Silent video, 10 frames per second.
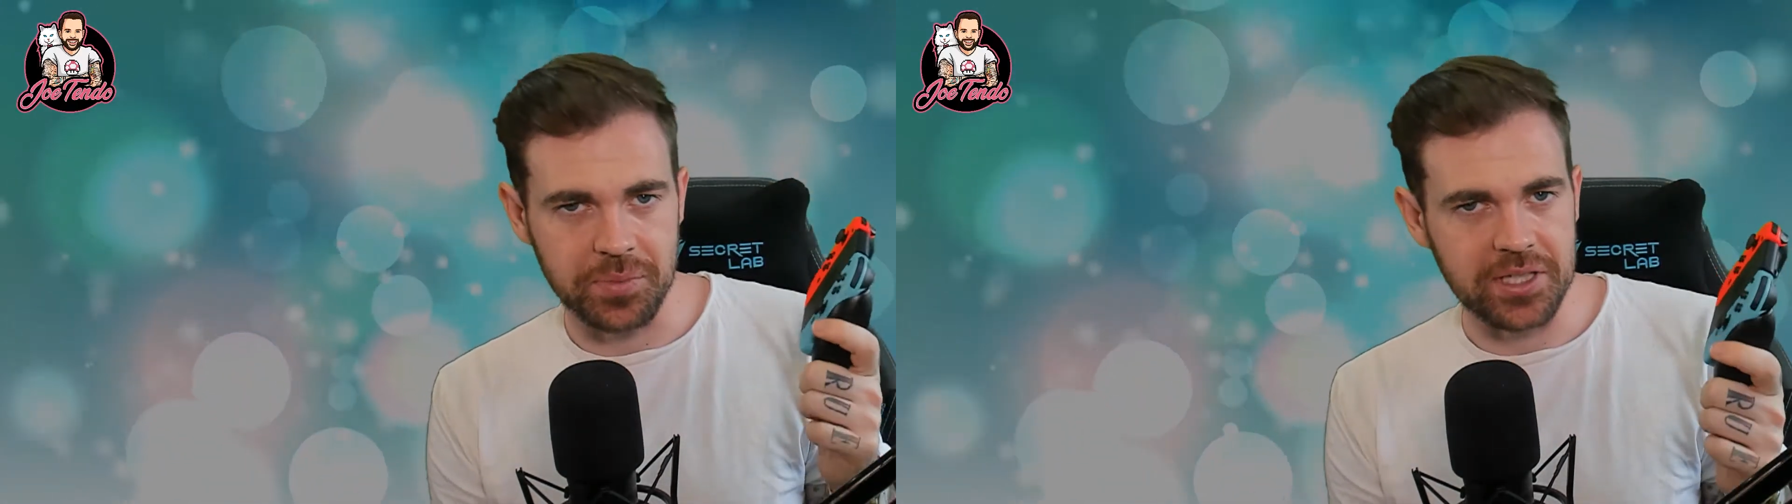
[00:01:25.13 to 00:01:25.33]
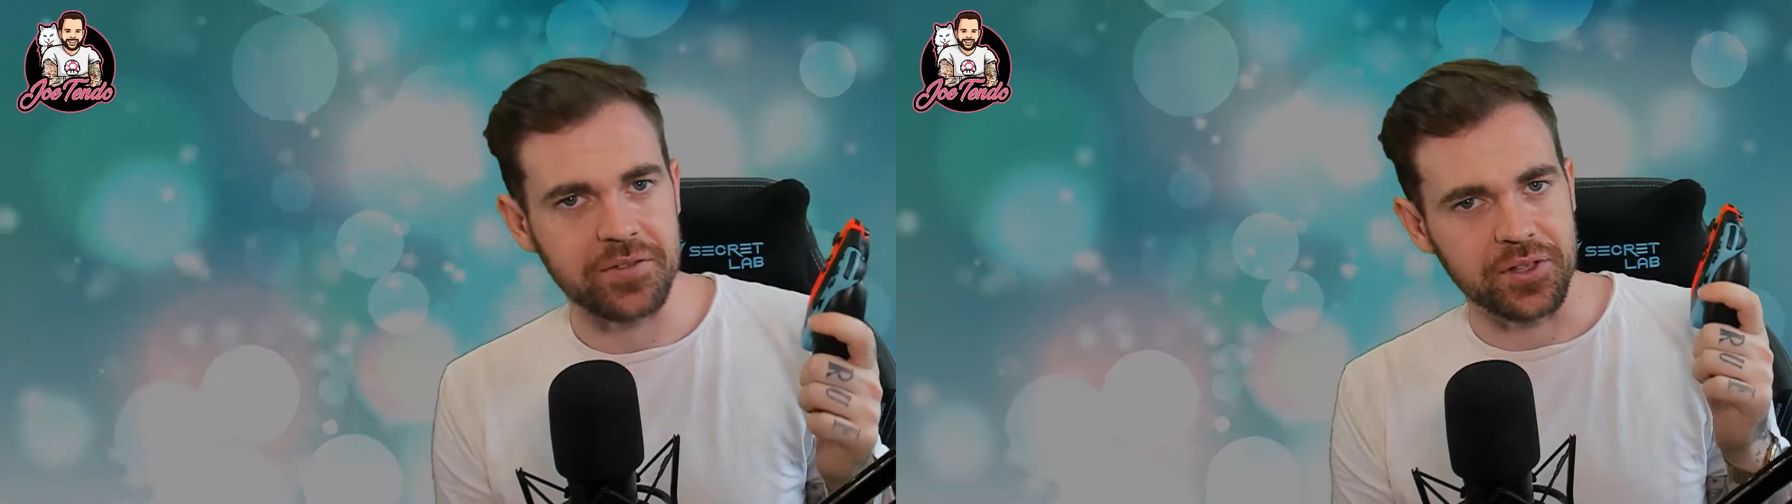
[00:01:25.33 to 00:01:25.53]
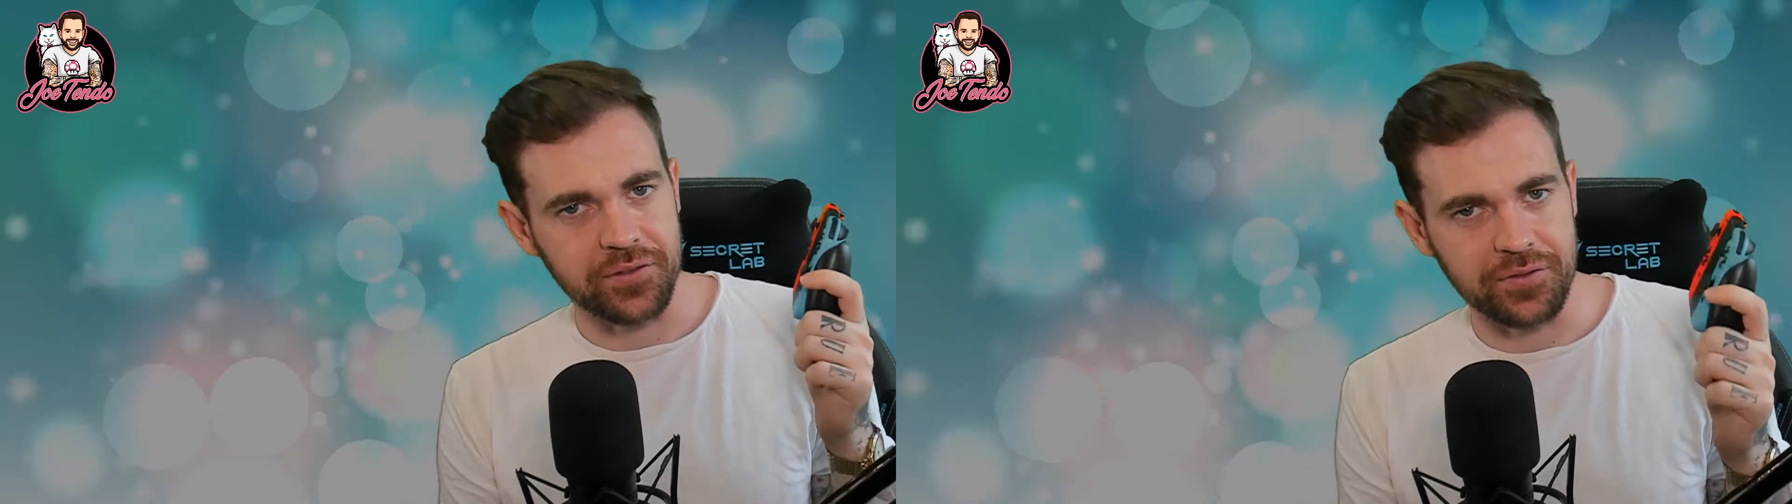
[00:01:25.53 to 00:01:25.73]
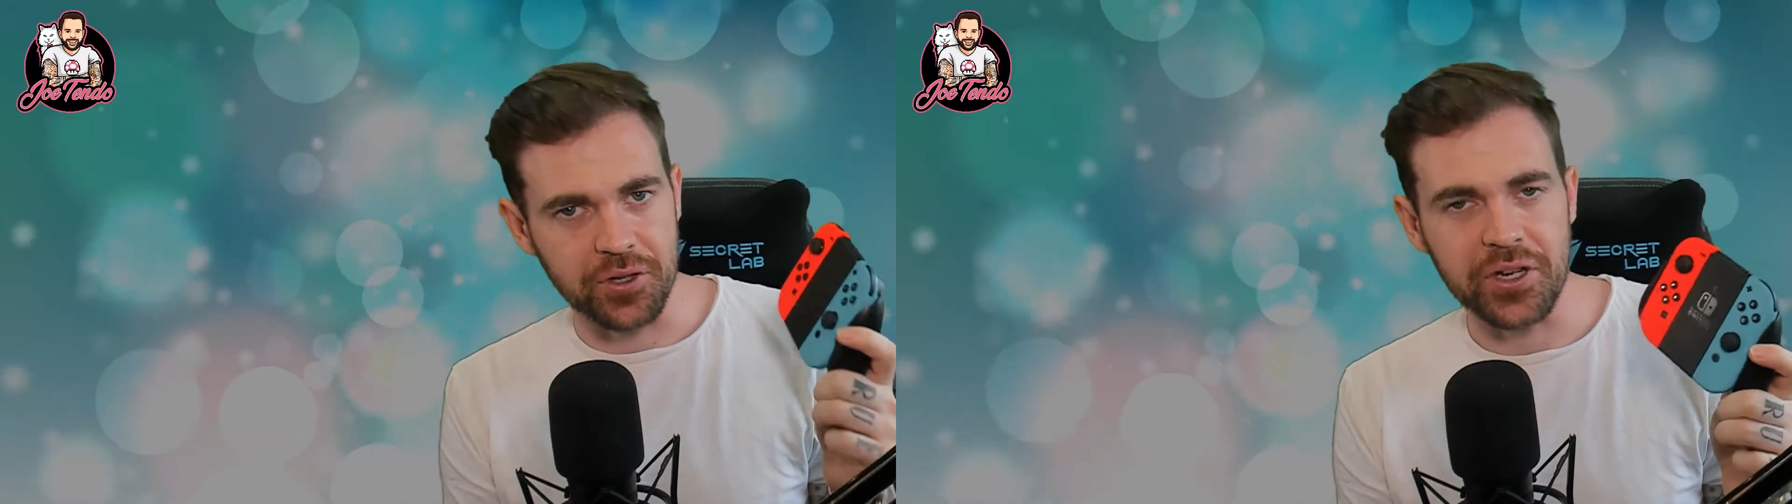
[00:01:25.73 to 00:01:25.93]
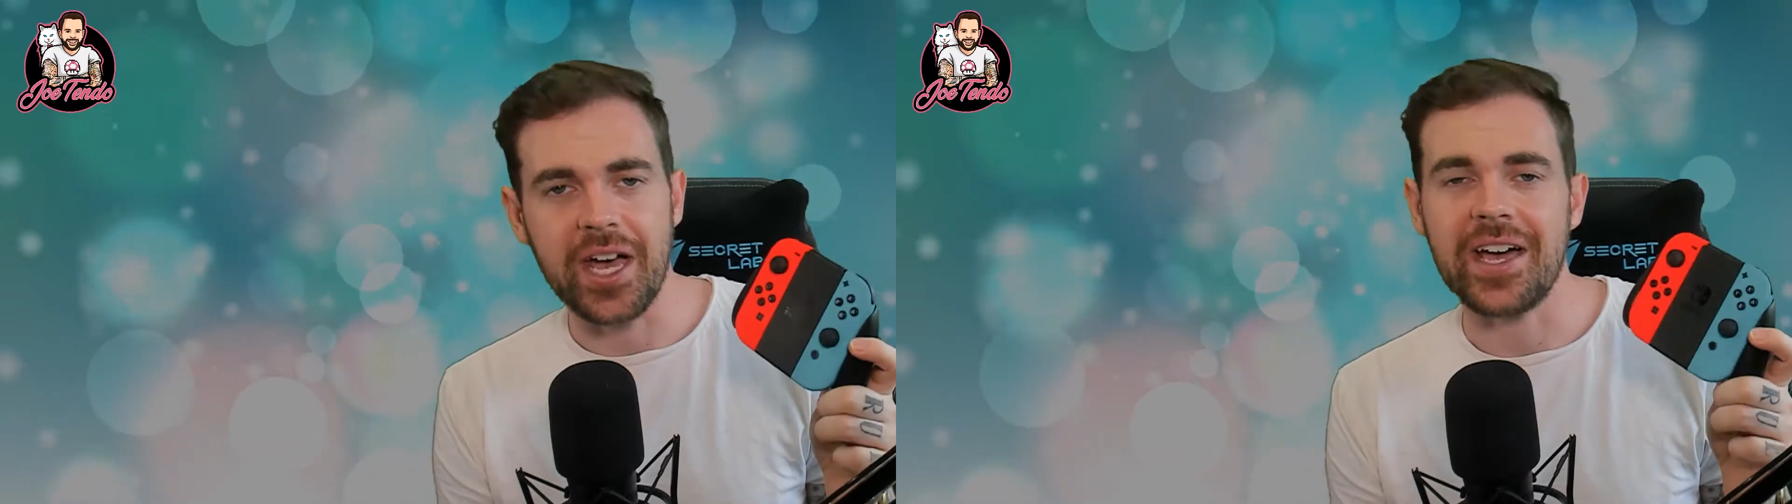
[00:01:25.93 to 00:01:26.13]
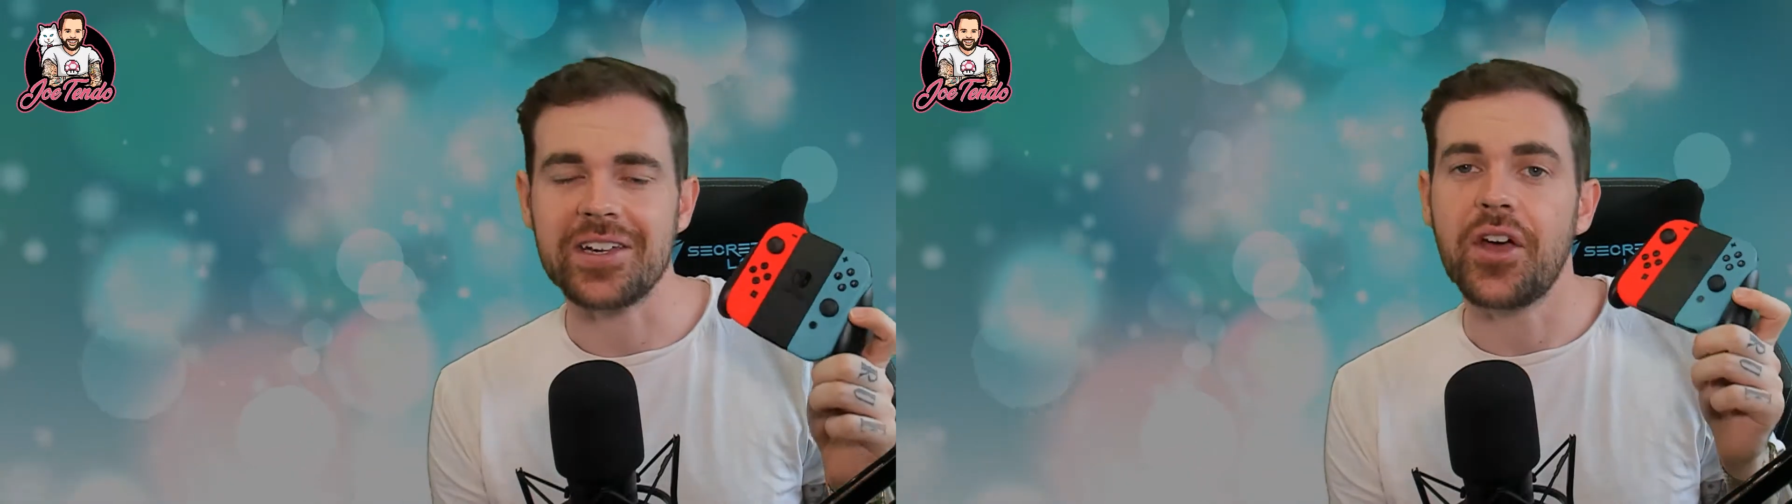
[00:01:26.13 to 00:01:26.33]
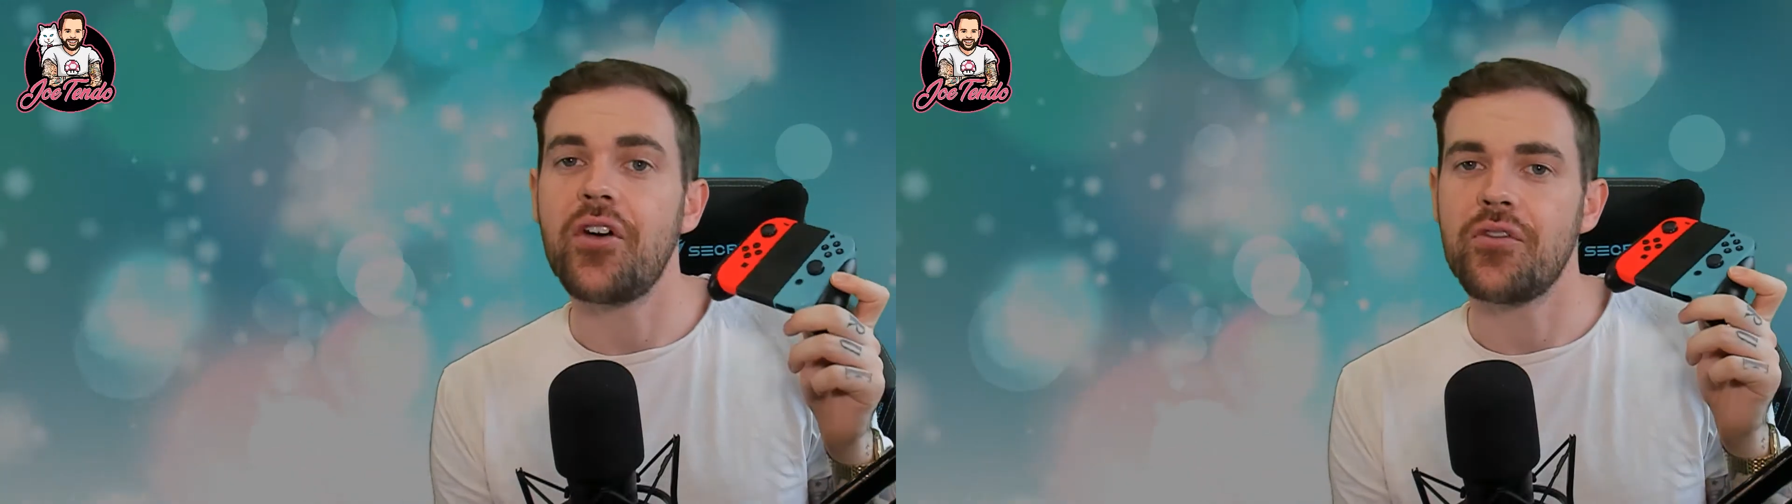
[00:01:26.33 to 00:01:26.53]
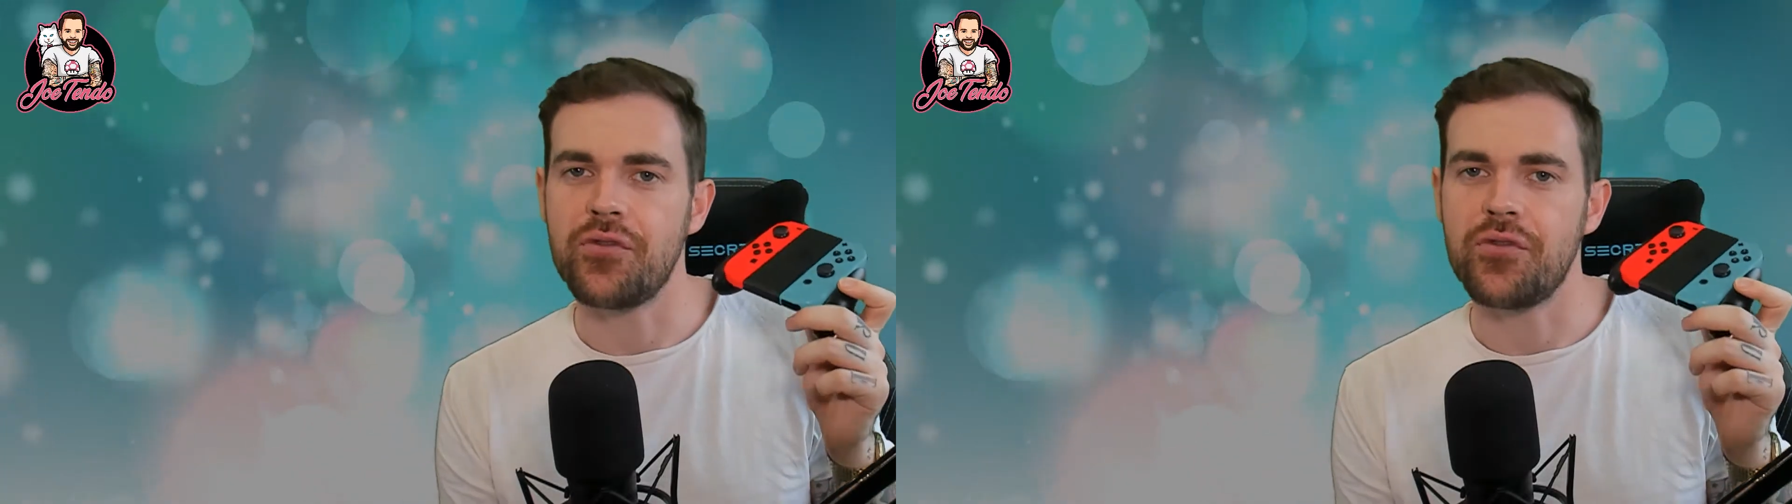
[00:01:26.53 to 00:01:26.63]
to be for the fun and